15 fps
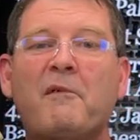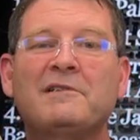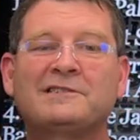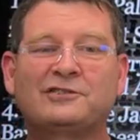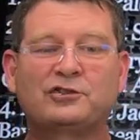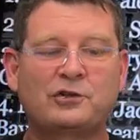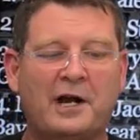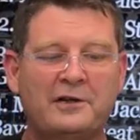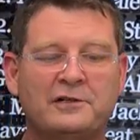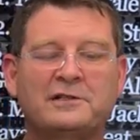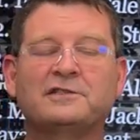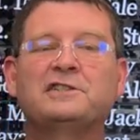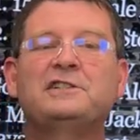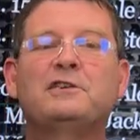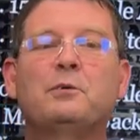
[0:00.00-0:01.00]
Let's try it. You
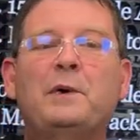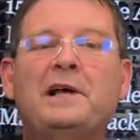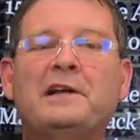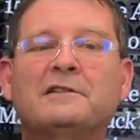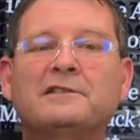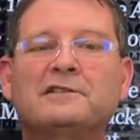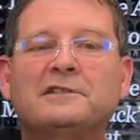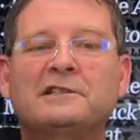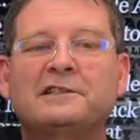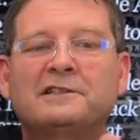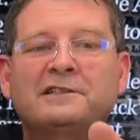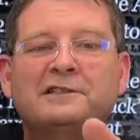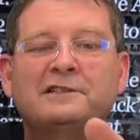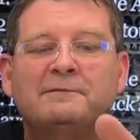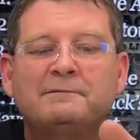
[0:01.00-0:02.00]
can see the wings. You can
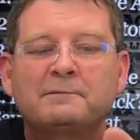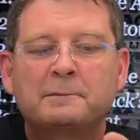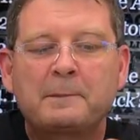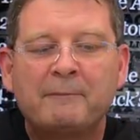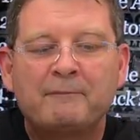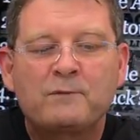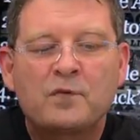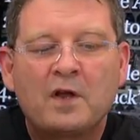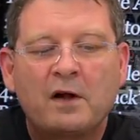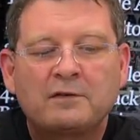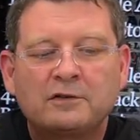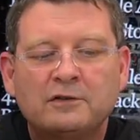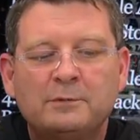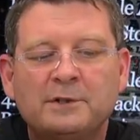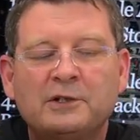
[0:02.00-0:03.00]
actually, it's
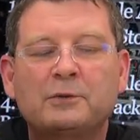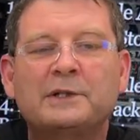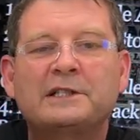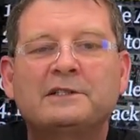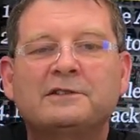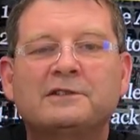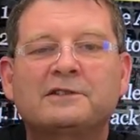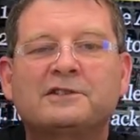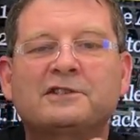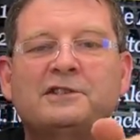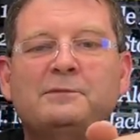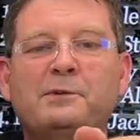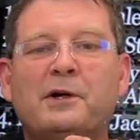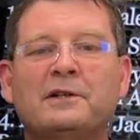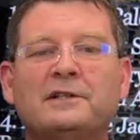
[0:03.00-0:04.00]
a little bit of wings and you can
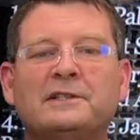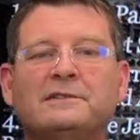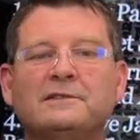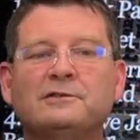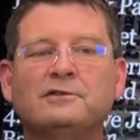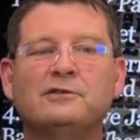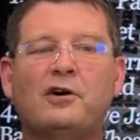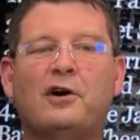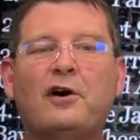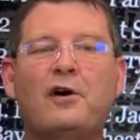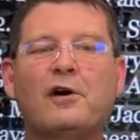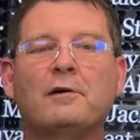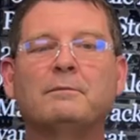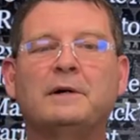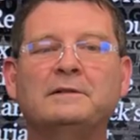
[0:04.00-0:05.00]
see part of the
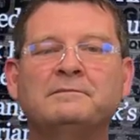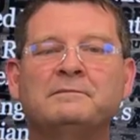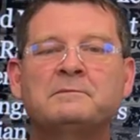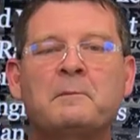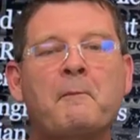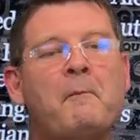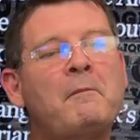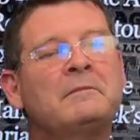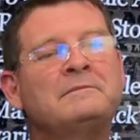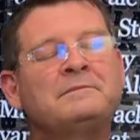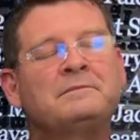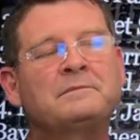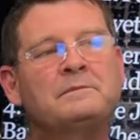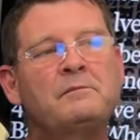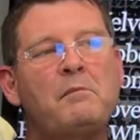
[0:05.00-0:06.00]
arm, but
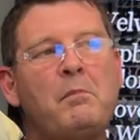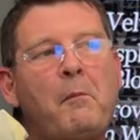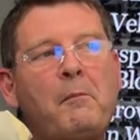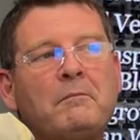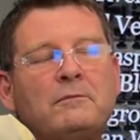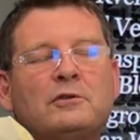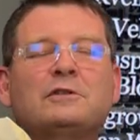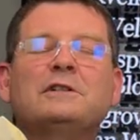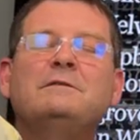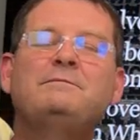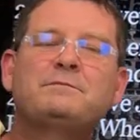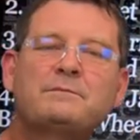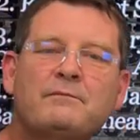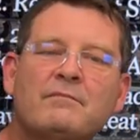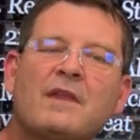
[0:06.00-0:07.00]
okay.
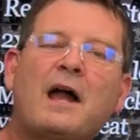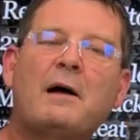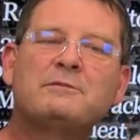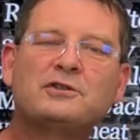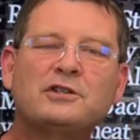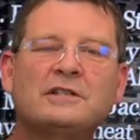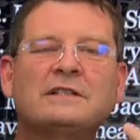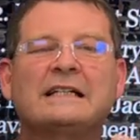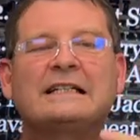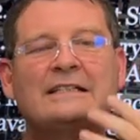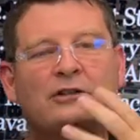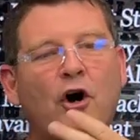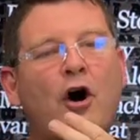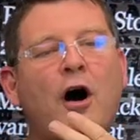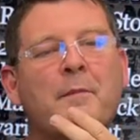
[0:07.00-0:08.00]
I'm starting, I get
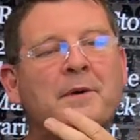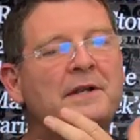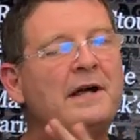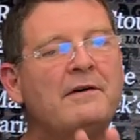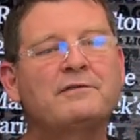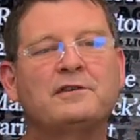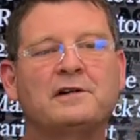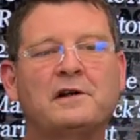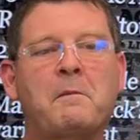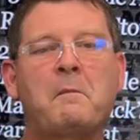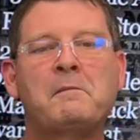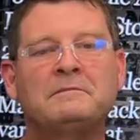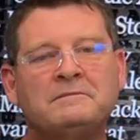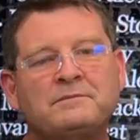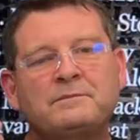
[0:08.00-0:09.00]
the almond definitely.
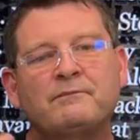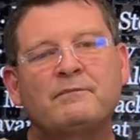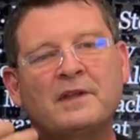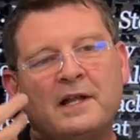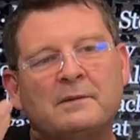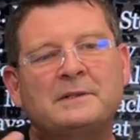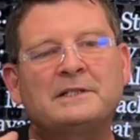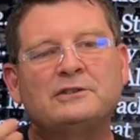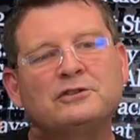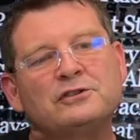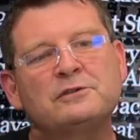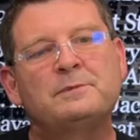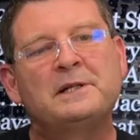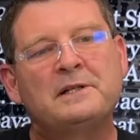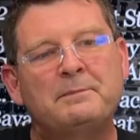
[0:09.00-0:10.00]
I'm getting a
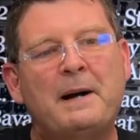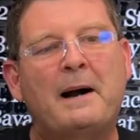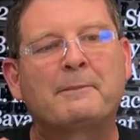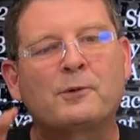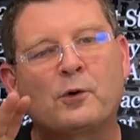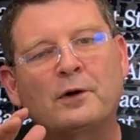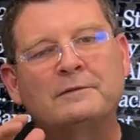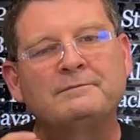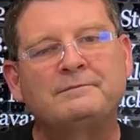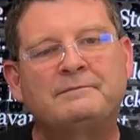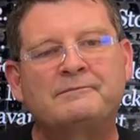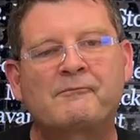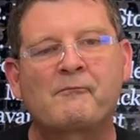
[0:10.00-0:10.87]
little bit of popcorn.